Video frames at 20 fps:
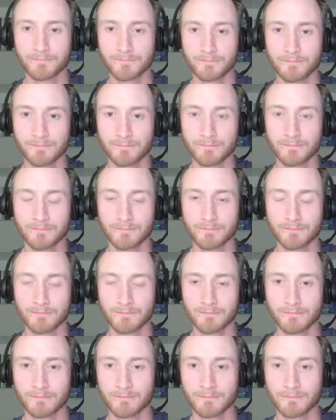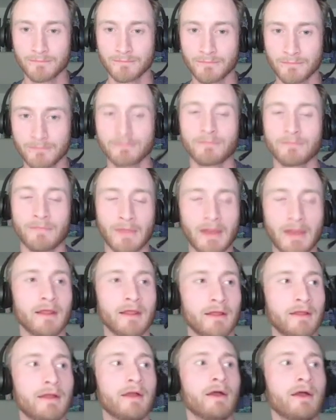Christ is a Korean guy
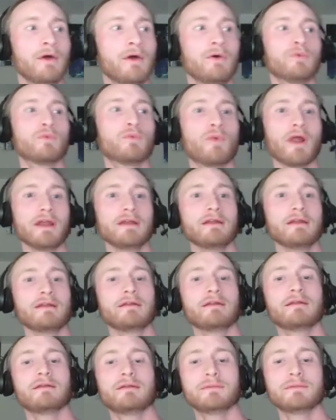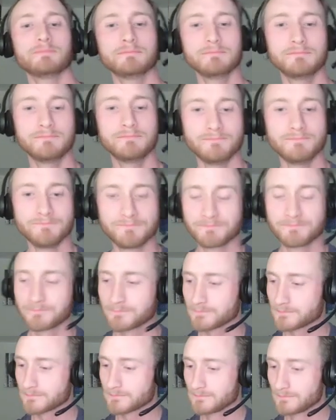is already extremely fishy considering, you know, the
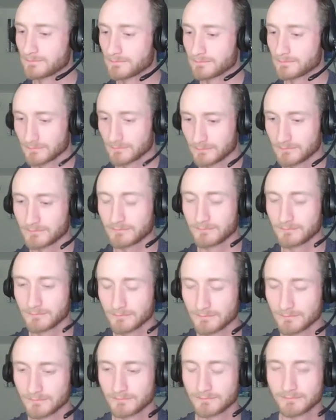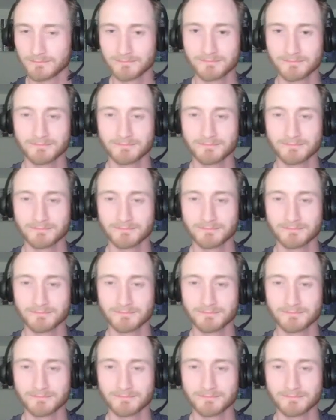second coming of Christ should be evident to